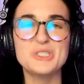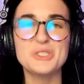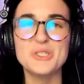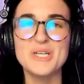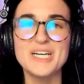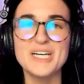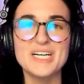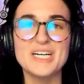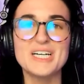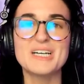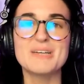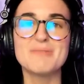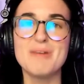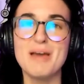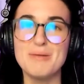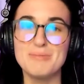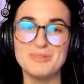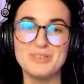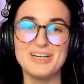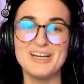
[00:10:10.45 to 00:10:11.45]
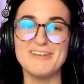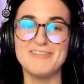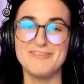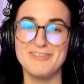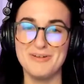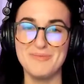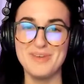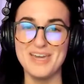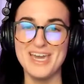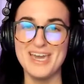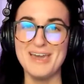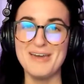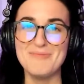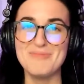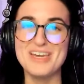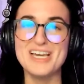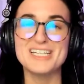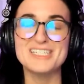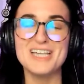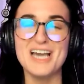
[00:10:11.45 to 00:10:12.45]
triggered a memory for me
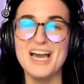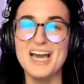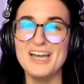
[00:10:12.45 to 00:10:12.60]
because